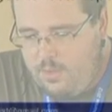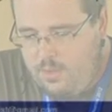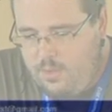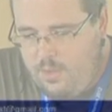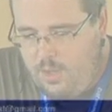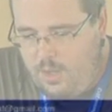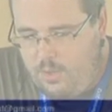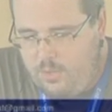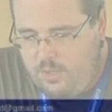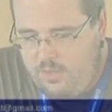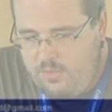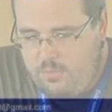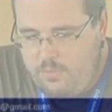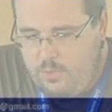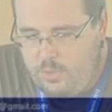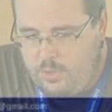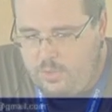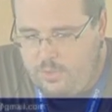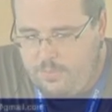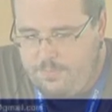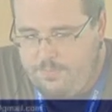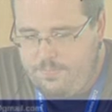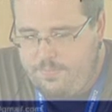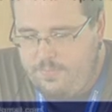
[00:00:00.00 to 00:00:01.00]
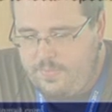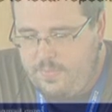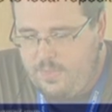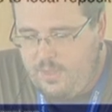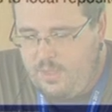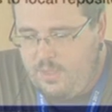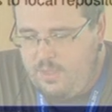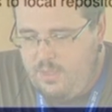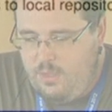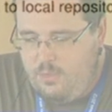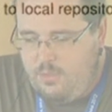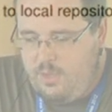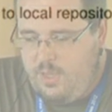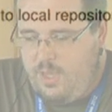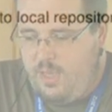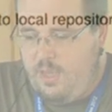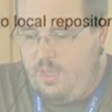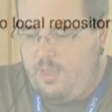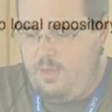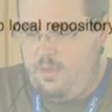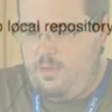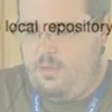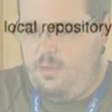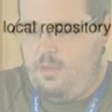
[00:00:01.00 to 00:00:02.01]
How does it work? You
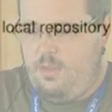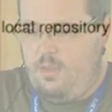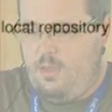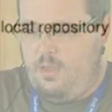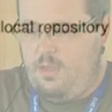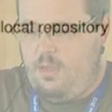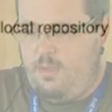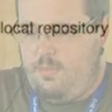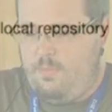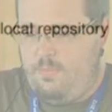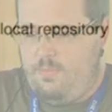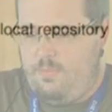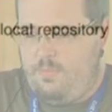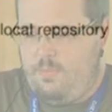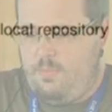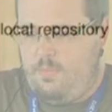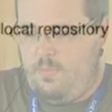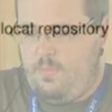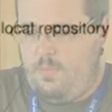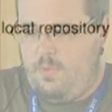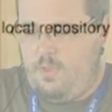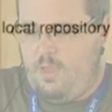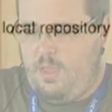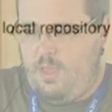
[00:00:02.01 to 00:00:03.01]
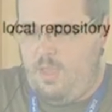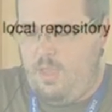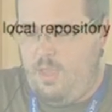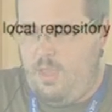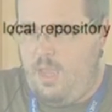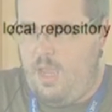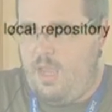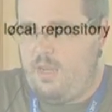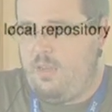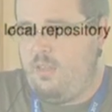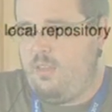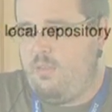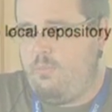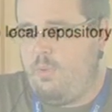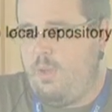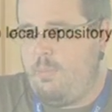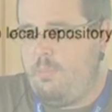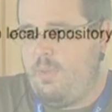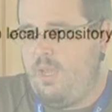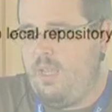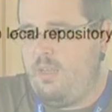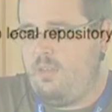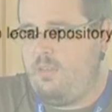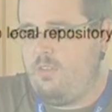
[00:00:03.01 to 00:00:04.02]
can um, edit the web
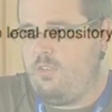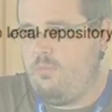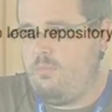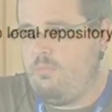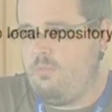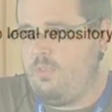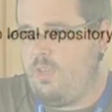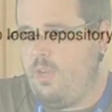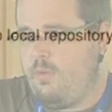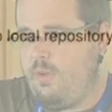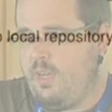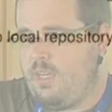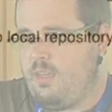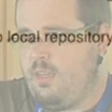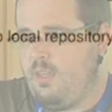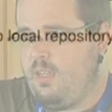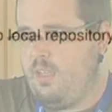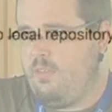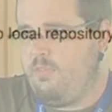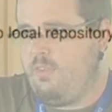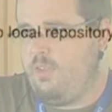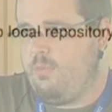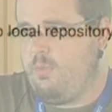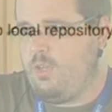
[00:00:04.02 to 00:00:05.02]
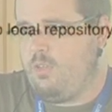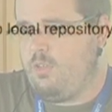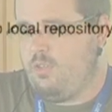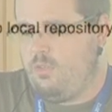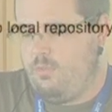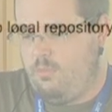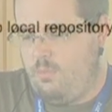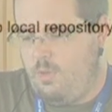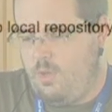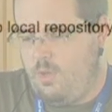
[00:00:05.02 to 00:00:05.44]
page directly if you want to